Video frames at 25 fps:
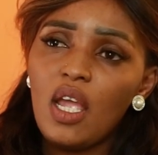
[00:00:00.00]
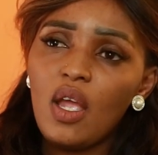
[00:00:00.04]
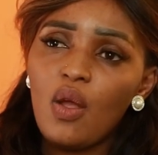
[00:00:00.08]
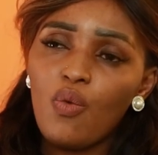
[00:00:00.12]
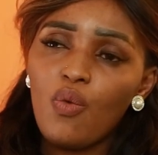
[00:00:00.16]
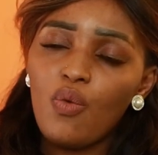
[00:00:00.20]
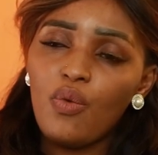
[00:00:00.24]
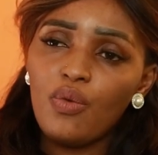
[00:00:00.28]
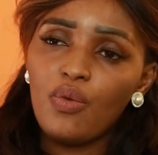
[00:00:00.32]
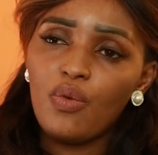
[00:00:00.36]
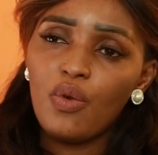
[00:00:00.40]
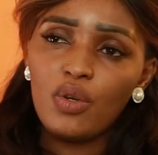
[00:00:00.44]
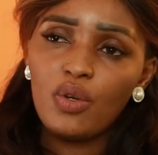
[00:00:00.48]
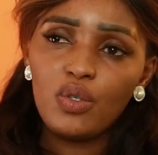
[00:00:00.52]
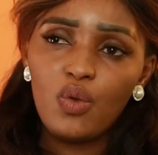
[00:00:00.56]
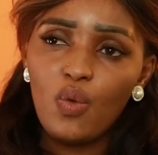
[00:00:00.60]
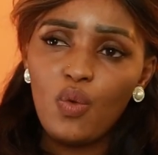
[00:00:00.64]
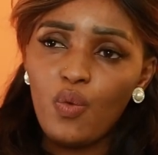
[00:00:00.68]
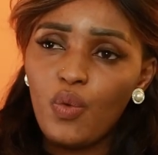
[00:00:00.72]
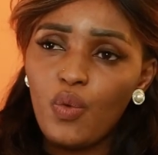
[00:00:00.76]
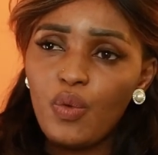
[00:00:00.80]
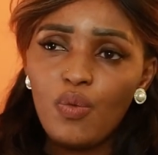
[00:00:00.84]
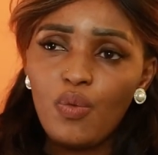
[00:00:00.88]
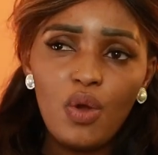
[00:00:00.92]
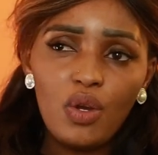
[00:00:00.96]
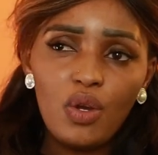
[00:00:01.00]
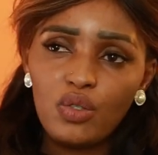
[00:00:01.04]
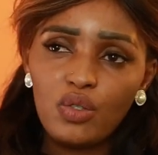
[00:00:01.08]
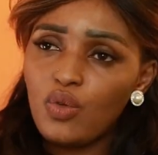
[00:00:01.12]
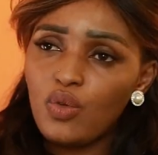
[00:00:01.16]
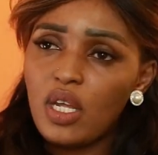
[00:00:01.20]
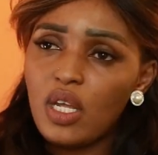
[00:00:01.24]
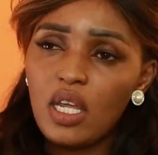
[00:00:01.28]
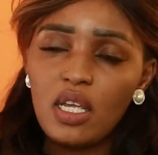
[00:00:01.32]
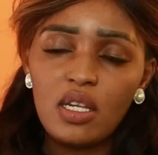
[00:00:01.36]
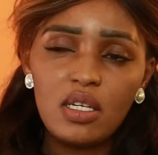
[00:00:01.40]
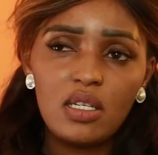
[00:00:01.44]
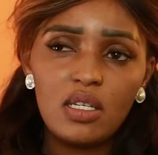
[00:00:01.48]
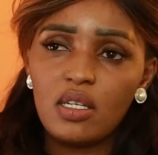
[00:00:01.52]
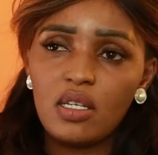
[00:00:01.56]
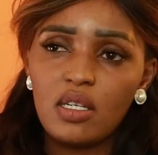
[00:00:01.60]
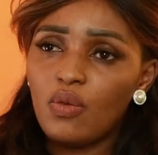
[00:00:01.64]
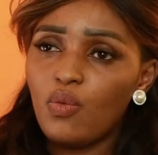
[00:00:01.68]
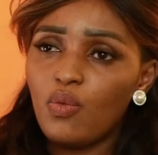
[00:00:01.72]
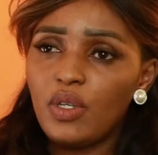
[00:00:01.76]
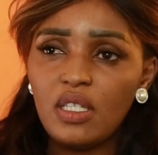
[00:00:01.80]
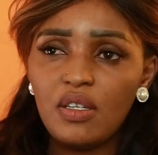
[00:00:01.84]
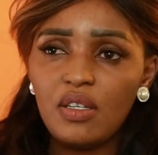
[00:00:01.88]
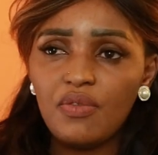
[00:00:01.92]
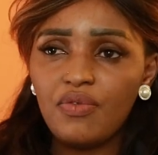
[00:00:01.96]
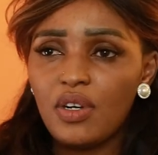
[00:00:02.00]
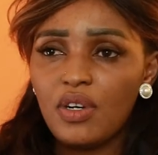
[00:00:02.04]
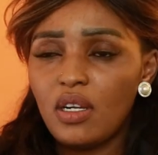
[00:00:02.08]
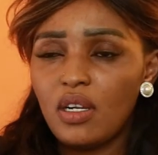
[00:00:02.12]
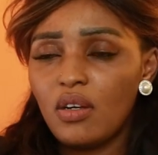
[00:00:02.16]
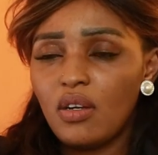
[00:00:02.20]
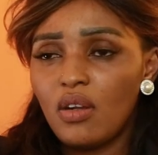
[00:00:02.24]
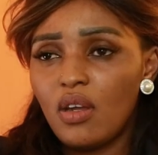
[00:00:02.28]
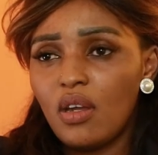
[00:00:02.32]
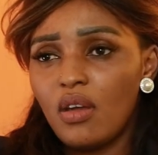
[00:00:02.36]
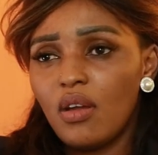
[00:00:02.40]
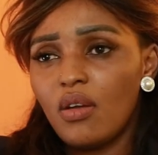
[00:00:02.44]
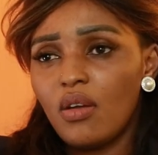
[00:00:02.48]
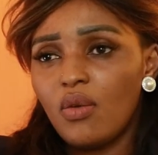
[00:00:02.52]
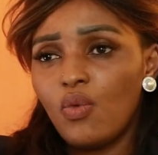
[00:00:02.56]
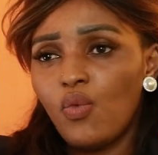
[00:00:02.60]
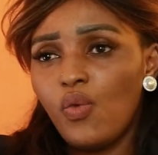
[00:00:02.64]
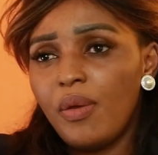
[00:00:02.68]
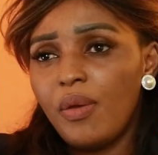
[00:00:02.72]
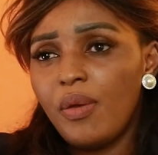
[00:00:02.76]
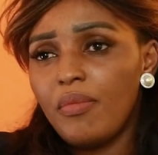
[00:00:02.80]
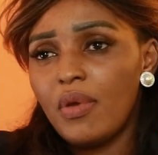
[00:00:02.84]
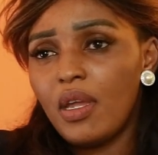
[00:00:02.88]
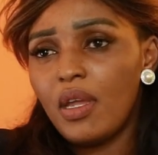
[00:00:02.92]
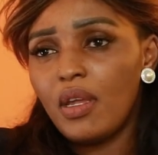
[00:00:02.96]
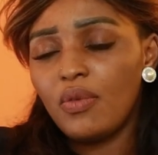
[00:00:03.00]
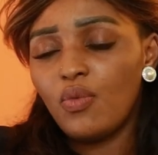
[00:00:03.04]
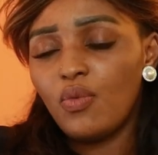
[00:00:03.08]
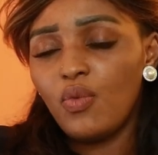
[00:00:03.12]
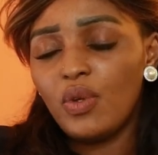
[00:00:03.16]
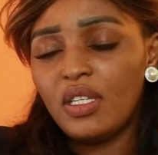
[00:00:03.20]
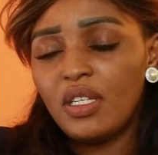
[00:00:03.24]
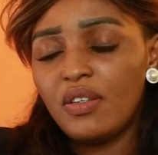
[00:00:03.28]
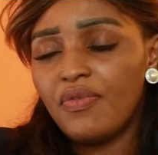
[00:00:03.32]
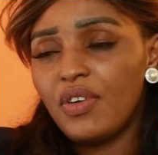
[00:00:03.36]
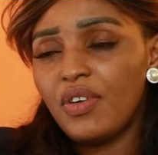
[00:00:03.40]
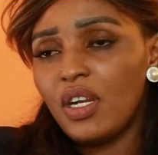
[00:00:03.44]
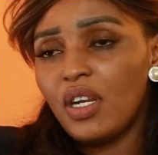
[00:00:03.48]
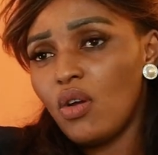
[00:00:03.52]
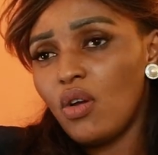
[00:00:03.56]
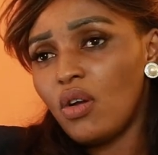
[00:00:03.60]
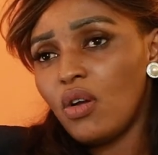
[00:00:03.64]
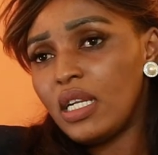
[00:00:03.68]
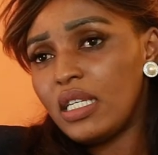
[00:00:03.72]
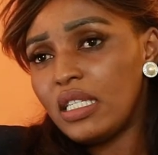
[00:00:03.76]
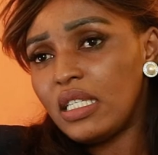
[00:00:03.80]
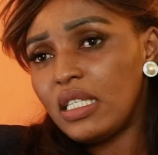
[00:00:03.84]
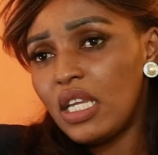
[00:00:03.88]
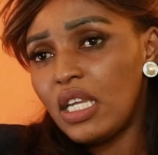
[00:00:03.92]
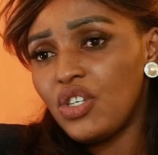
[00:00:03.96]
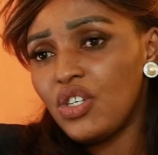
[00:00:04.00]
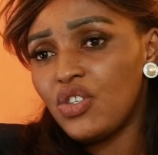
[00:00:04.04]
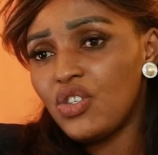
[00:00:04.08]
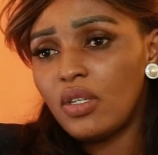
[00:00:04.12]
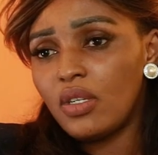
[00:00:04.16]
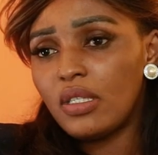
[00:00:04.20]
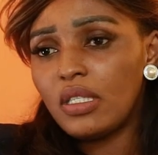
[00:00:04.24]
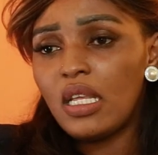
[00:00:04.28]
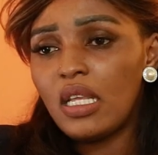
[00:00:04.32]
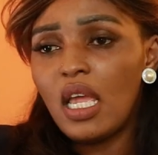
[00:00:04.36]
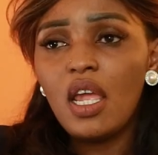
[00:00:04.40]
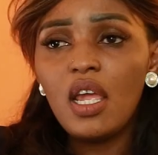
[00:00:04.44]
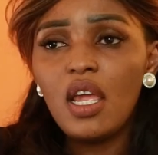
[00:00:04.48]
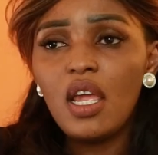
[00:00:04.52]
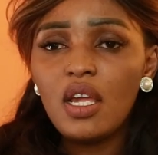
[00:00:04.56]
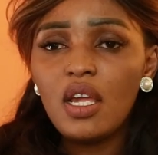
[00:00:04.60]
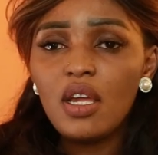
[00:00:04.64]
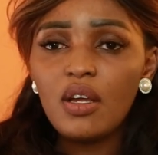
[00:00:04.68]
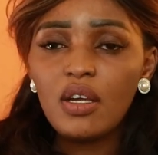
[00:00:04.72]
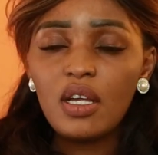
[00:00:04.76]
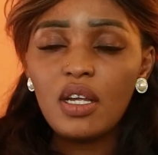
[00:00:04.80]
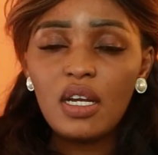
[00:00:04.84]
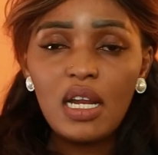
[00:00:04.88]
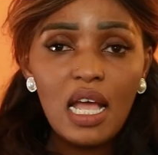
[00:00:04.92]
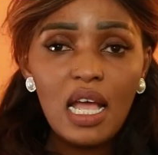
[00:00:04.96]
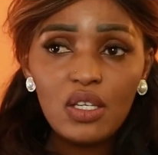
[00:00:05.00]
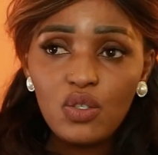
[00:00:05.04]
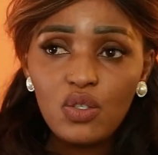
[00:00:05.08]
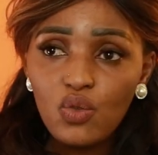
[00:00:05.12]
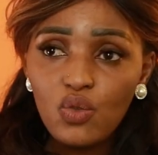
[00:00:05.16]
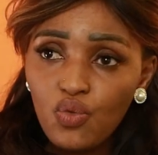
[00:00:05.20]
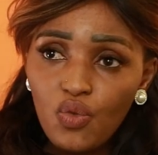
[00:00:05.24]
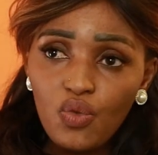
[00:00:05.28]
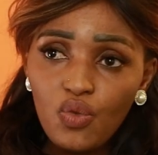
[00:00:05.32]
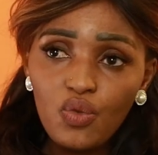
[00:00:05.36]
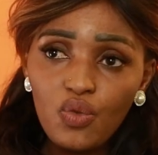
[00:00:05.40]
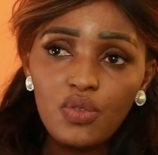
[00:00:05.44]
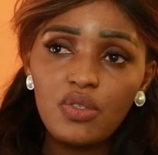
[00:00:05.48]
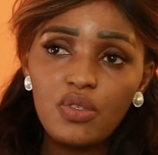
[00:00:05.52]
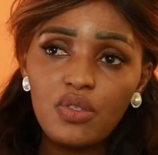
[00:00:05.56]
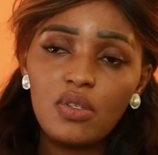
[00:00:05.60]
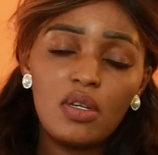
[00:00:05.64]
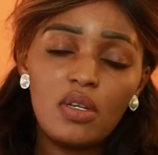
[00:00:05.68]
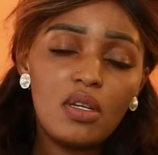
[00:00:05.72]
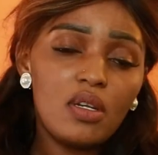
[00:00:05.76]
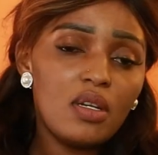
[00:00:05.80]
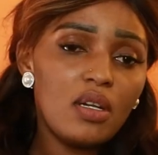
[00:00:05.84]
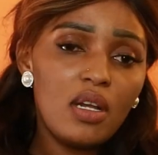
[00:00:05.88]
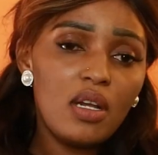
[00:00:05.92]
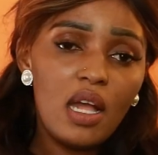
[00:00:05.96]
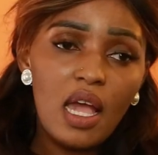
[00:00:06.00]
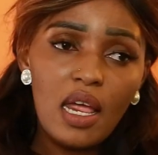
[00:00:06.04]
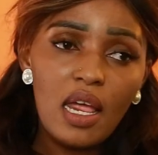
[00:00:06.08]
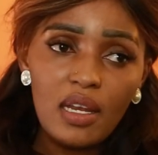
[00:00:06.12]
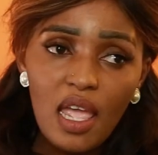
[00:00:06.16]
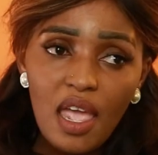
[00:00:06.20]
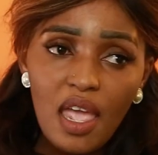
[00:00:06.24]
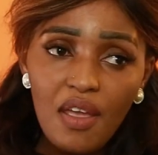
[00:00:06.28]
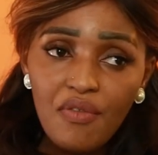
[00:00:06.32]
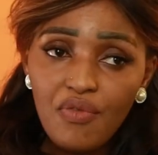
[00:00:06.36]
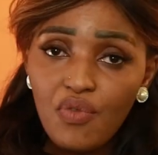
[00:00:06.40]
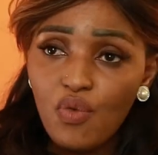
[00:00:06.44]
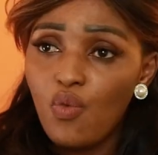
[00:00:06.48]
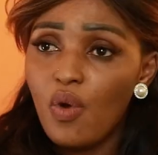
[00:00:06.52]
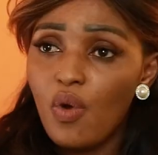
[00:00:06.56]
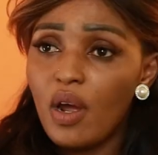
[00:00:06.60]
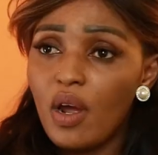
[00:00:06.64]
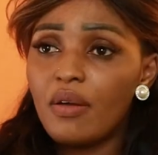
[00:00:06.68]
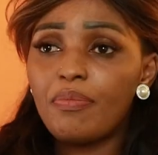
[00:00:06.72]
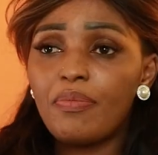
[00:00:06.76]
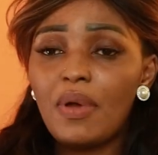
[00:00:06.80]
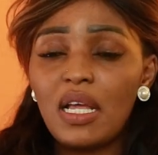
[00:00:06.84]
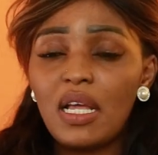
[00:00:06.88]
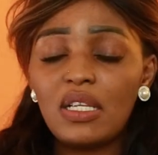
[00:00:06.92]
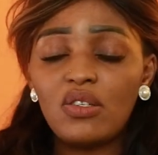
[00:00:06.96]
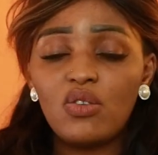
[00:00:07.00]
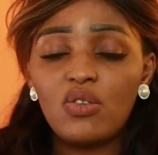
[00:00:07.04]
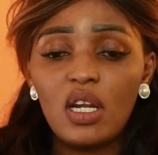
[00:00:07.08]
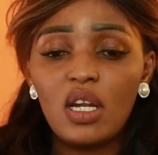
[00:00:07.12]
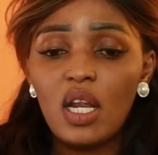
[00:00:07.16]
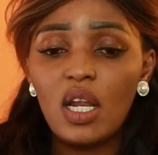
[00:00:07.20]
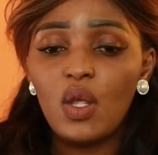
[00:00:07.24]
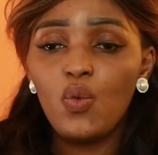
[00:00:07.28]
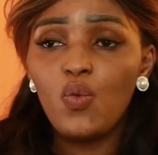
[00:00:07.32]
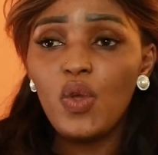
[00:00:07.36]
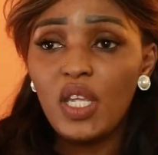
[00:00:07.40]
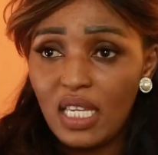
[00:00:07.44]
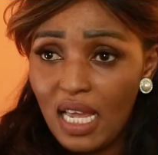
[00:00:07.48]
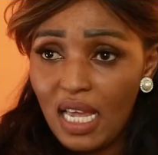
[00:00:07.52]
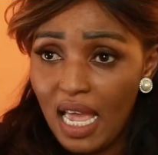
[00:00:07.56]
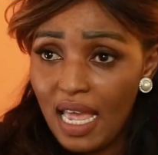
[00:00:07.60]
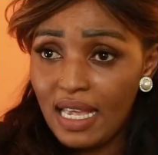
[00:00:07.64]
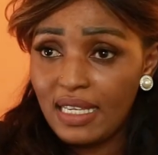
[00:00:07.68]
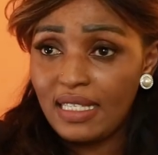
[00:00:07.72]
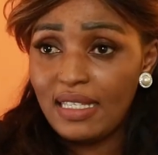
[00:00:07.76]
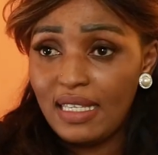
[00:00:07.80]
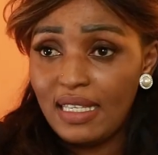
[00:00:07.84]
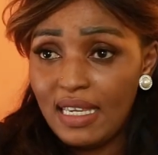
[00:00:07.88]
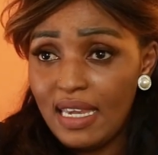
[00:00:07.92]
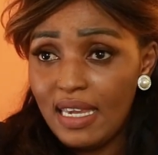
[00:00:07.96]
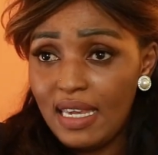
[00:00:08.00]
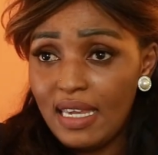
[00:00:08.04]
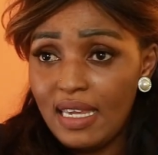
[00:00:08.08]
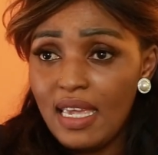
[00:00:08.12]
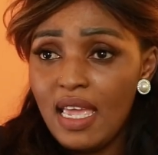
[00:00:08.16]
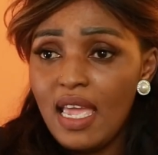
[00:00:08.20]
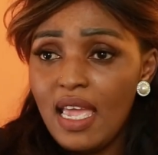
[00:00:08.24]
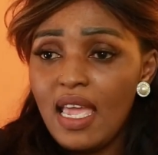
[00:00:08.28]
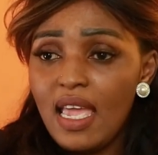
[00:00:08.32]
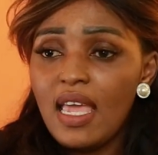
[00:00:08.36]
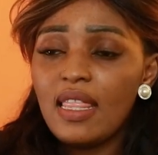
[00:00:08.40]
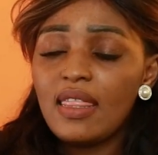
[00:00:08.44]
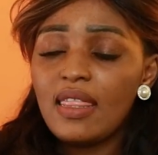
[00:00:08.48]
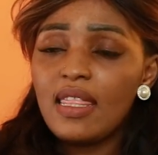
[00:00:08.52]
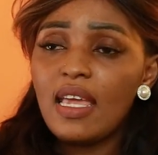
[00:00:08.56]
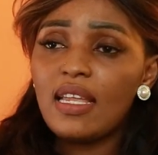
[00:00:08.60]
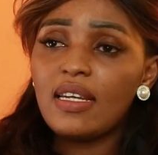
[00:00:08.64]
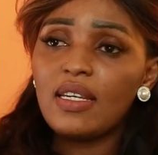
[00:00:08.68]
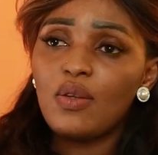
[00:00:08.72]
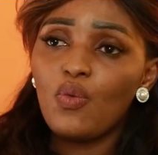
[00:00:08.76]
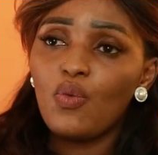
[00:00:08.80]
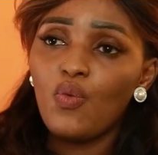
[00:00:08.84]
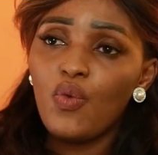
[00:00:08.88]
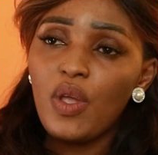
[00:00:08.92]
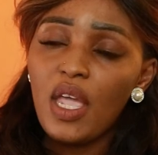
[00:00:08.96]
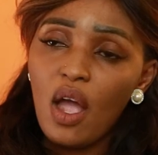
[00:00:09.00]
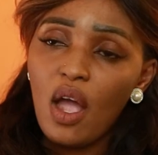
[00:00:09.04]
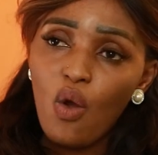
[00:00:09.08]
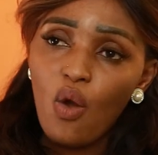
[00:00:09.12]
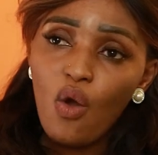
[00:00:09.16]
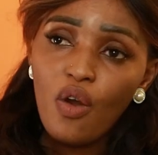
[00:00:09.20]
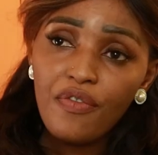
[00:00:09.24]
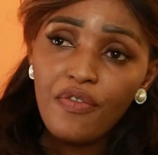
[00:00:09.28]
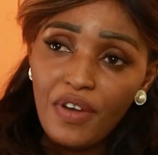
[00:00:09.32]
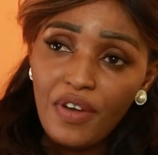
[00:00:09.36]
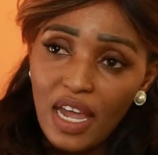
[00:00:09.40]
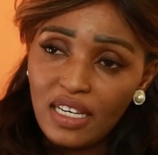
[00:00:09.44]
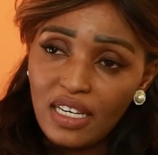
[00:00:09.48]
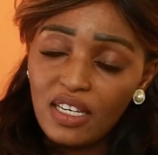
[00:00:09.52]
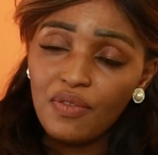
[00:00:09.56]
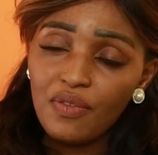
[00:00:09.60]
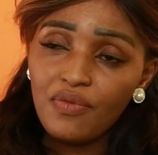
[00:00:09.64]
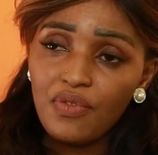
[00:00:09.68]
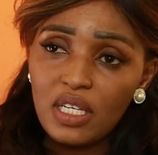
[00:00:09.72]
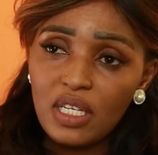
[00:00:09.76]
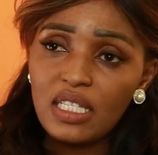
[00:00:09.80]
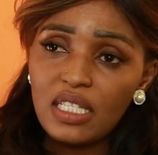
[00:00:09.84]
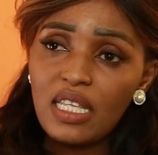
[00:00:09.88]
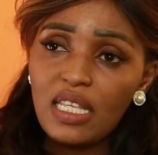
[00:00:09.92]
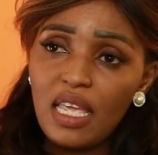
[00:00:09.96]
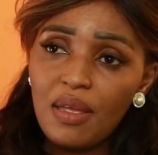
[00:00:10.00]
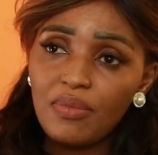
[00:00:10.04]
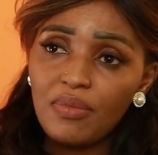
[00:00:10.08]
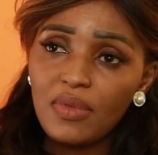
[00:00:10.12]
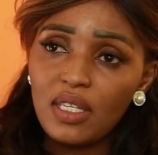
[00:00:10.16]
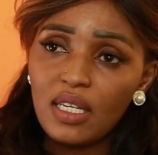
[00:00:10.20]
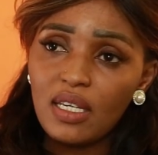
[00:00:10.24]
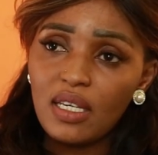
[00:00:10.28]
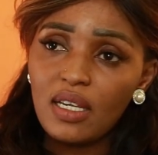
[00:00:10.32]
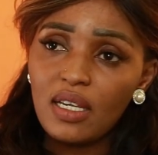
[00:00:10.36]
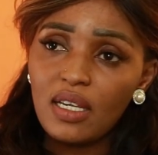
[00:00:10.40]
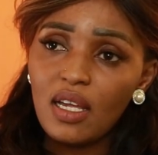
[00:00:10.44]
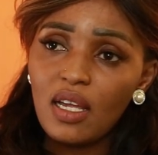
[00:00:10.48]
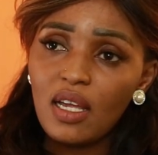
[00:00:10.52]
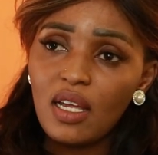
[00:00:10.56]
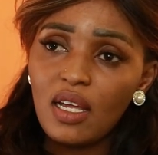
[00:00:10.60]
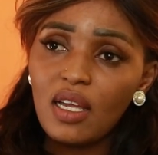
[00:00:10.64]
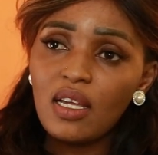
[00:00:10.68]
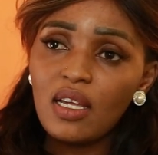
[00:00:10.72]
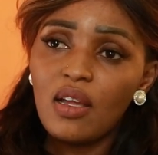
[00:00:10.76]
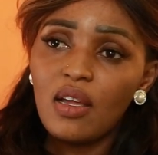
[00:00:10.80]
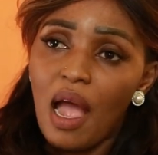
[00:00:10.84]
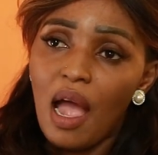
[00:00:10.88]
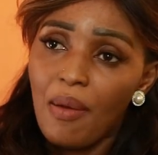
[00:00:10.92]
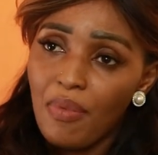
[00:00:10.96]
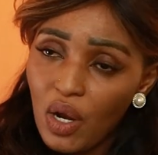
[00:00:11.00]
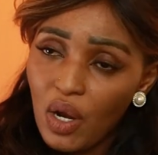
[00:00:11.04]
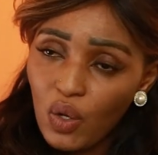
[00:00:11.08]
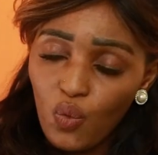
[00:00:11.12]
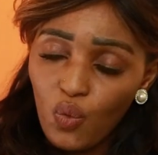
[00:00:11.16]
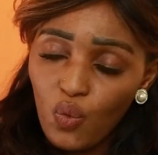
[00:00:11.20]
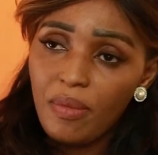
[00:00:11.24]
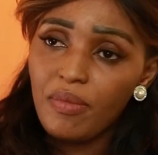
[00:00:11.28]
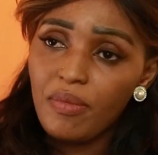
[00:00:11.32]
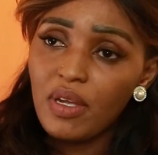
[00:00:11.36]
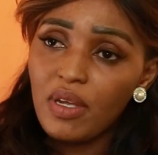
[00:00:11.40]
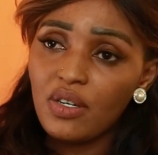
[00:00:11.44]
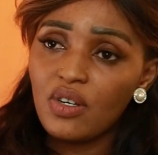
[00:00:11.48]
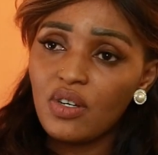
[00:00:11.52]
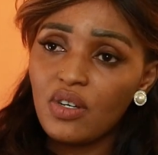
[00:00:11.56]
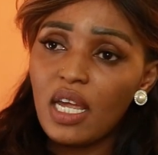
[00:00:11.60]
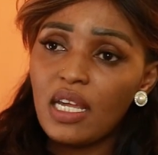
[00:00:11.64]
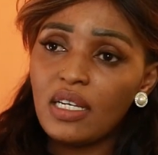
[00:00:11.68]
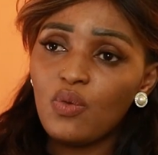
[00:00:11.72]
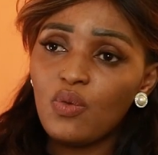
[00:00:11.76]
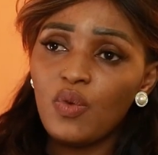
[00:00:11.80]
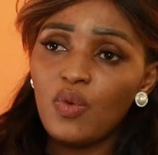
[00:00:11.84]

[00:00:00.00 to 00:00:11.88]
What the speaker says: Mm-hmm. We work together with different women, with different organizations, grassroots, and everyone personally, which I see that we are all fighting for the same thing, yeah, about women's rights.